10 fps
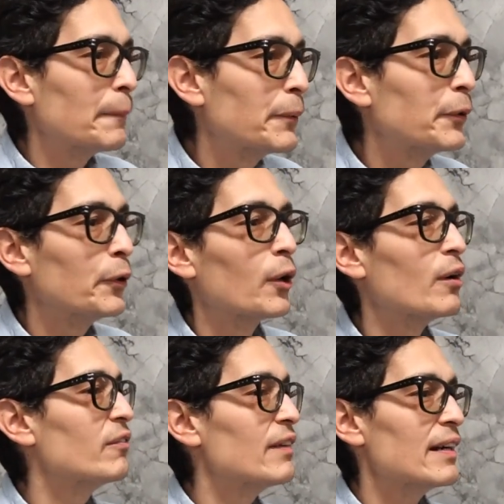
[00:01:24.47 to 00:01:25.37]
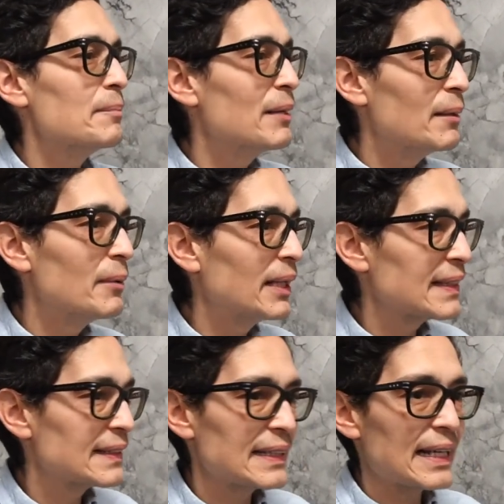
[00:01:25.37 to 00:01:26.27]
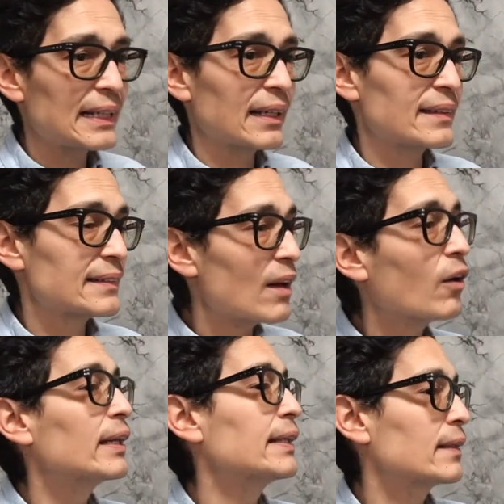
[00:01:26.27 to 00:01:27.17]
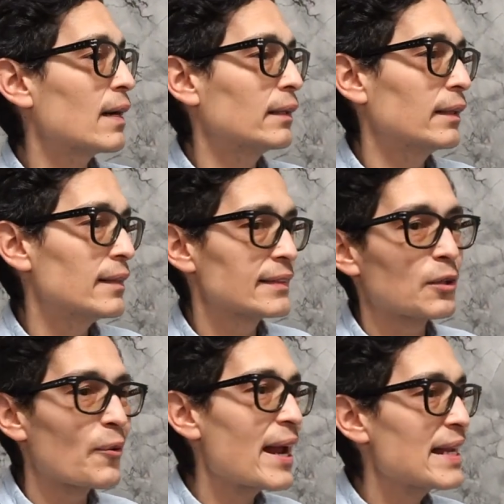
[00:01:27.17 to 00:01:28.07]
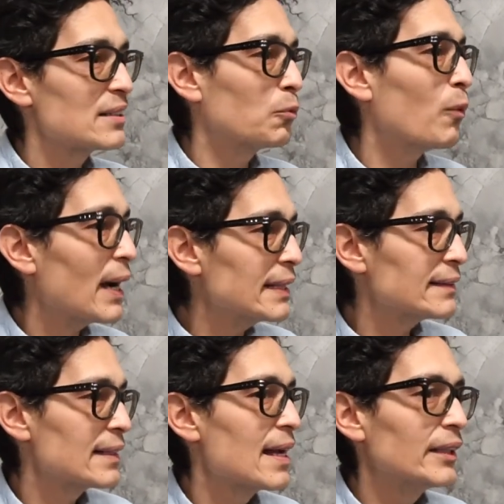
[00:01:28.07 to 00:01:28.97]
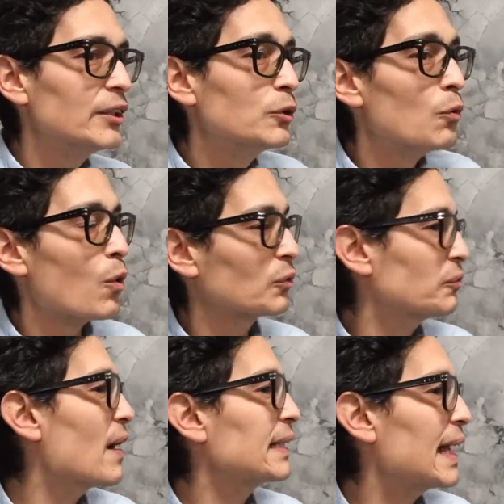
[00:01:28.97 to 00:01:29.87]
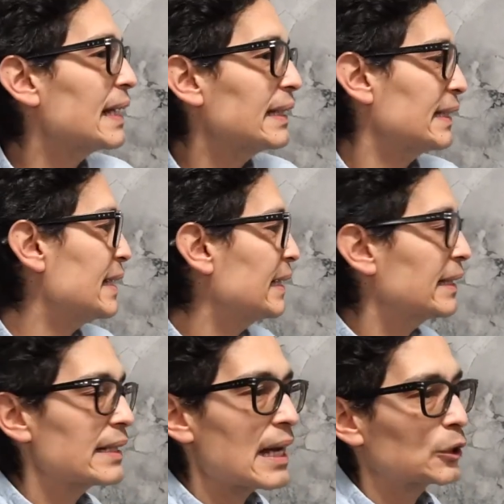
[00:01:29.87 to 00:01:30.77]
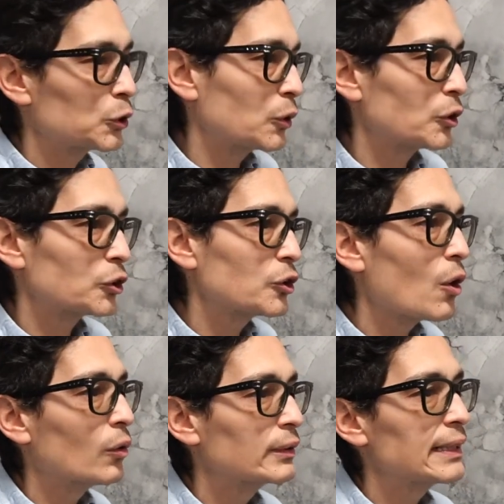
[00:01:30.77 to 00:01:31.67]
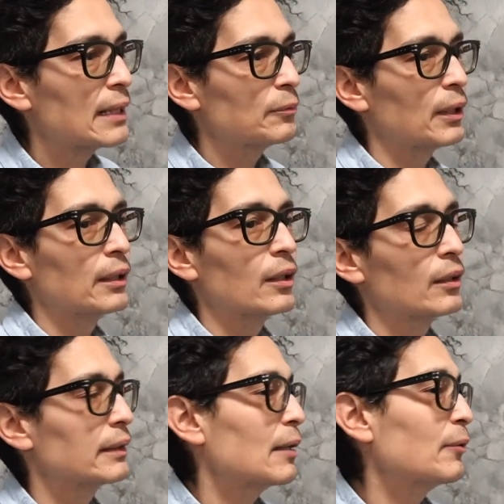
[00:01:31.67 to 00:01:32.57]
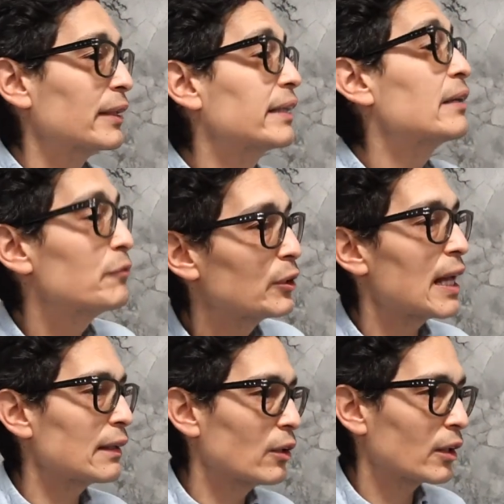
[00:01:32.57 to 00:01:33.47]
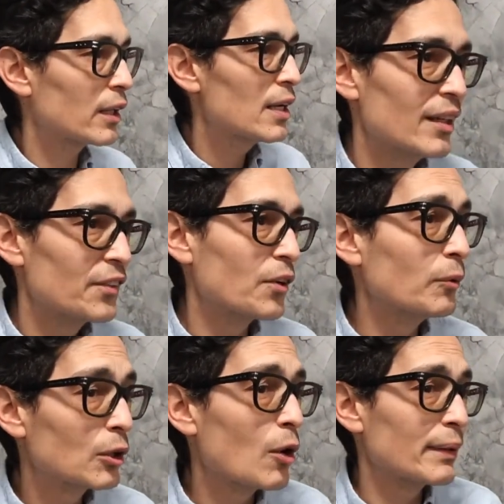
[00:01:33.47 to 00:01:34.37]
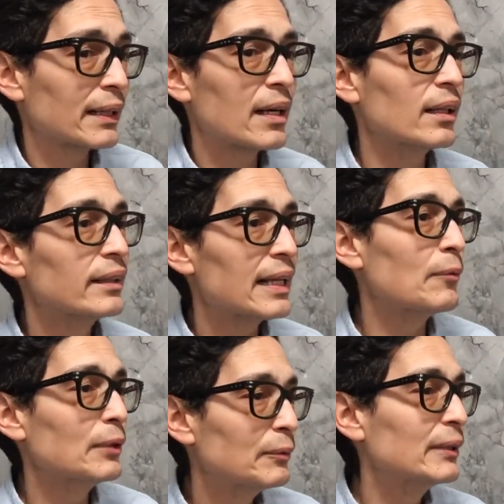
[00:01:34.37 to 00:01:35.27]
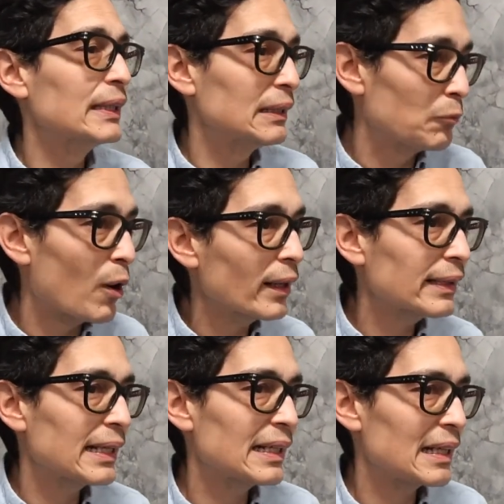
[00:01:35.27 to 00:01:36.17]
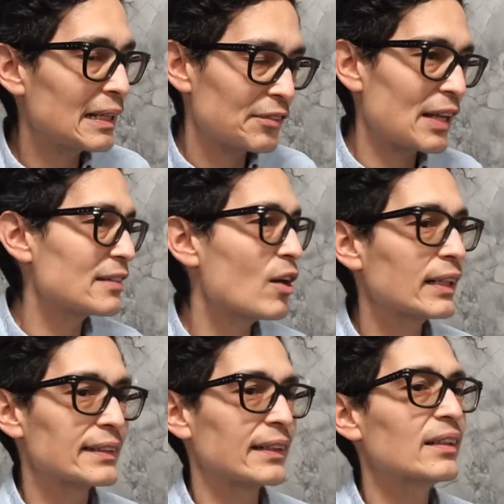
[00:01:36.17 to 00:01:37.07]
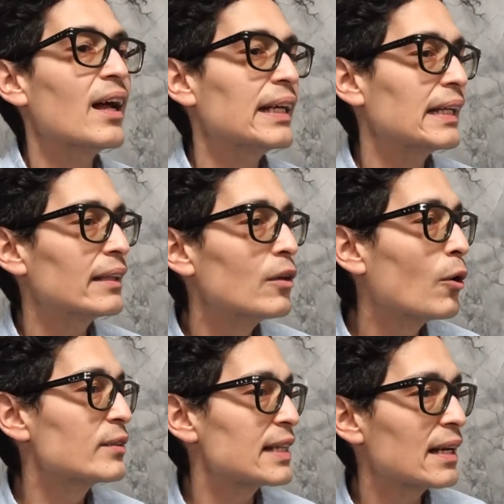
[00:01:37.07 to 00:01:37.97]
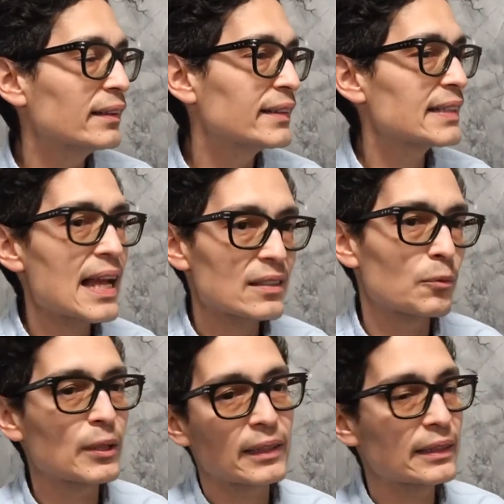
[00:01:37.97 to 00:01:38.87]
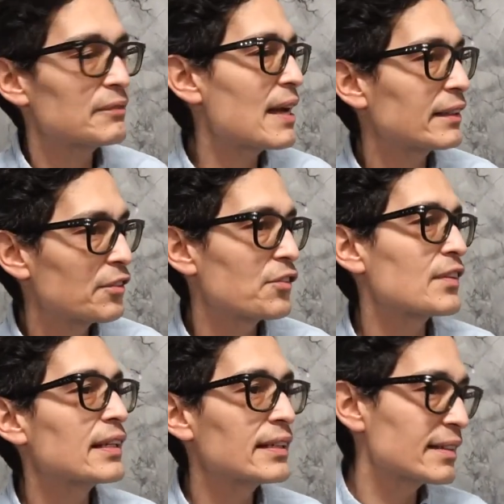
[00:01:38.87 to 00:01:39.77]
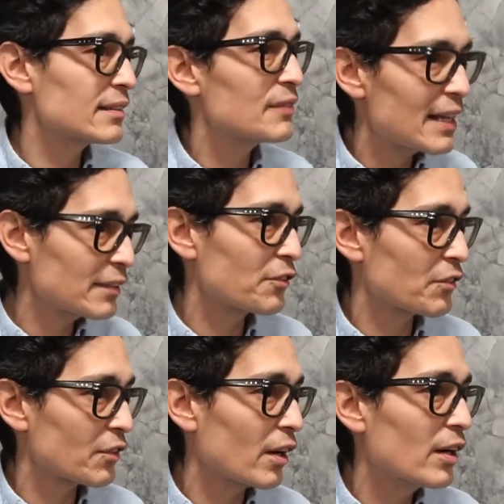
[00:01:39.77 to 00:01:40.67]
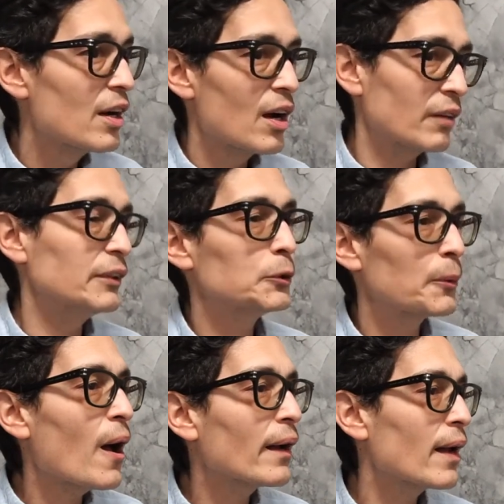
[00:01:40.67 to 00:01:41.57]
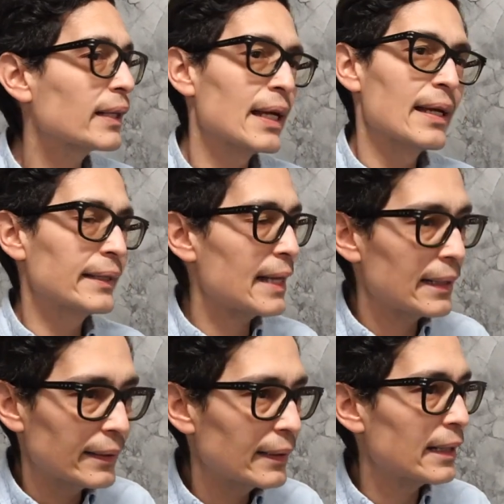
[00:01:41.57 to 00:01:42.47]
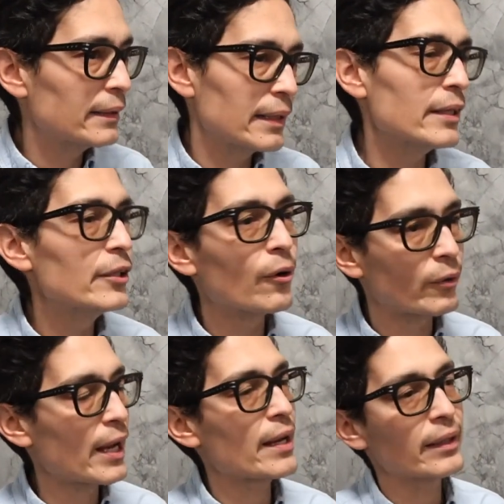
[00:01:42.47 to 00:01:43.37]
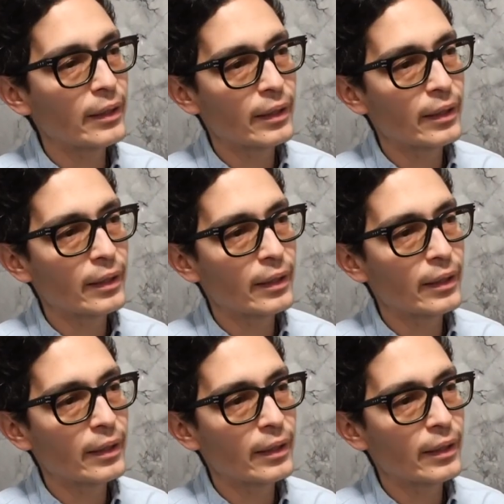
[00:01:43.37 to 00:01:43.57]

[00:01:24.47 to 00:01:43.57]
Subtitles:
pure, very minimalistic, solid colors, grays, whites, you won't find anything in the natural stone that will give you that look. So we'll go with the color that we really want, and as long as the client knows and understands what the advantages and the disadvantages are of each product, then you're okay.